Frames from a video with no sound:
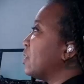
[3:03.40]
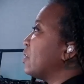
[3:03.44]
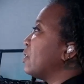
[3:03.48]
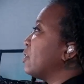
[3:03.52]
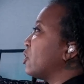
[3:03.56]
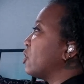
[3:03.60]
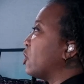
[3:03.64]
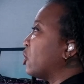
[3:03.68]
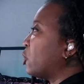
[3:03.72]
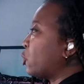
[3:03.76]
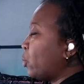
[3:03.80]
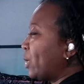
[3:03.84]

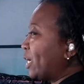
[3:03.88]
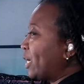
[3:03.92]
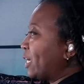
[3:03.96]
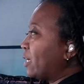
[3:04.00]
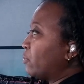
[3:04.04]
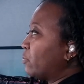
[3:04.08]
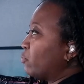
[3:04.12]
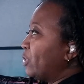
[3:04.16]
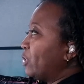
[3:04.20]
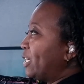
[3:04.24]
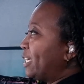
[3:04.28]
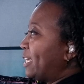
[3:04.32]
A quick
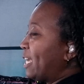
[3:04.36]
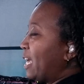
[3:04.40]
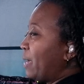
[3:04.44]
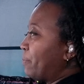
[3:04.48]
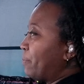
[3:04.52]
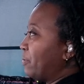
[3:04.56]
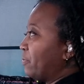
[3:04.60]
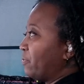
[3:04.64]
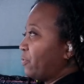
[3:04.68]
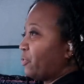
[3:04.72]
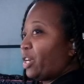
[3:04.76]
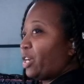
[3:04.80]
recap
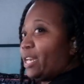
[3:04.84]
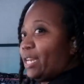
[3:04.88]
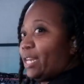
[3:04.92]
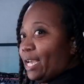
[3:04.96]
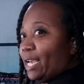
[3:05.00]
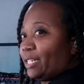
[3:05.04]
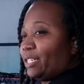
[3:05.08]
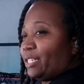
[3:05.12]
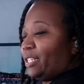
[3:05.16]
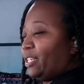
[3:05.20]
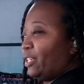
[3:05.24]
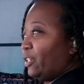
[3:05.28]
of
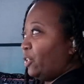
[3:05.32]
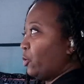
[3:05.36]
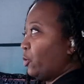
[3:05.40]
connecting your